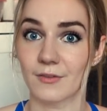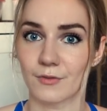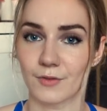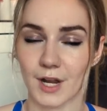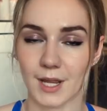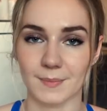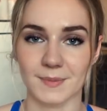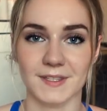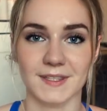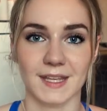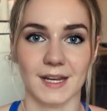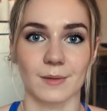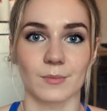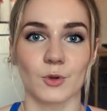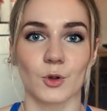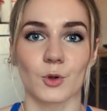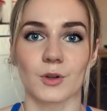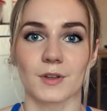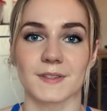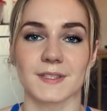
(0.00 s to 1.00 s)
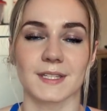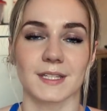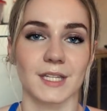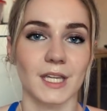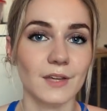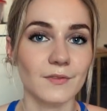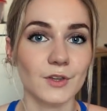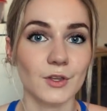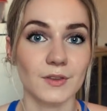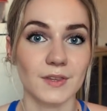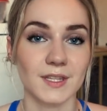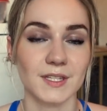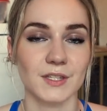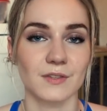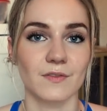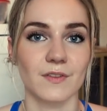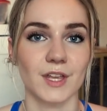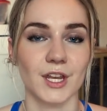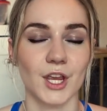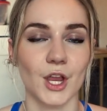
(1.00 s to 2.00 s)
reps that I'm going to give you in this
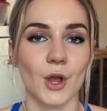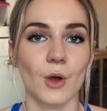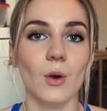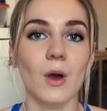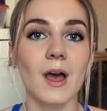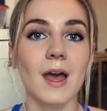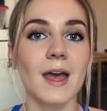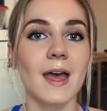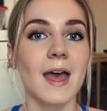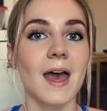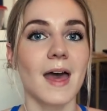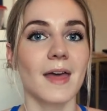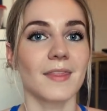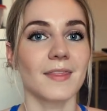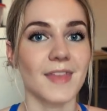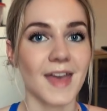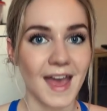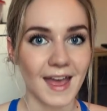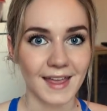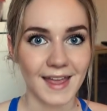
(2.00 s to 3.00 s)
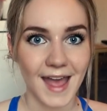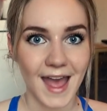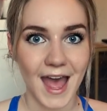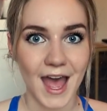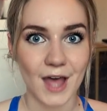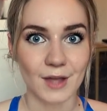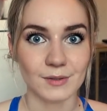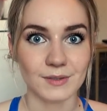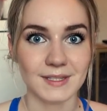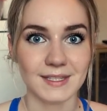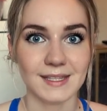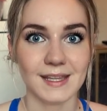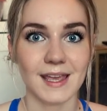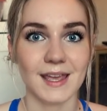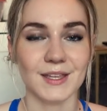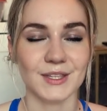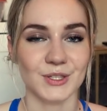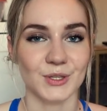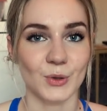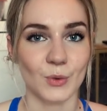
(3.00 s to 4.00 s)
video, that counts
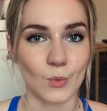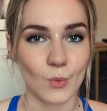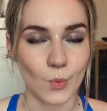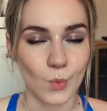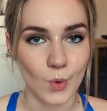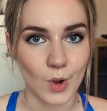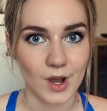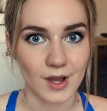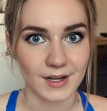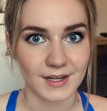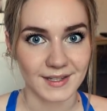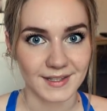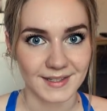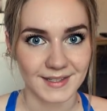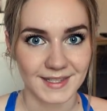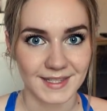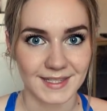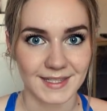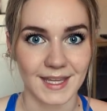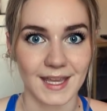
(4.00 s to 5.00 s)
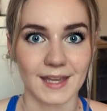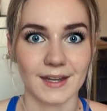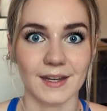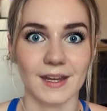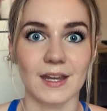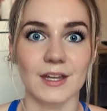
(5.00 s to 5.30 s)
as one set.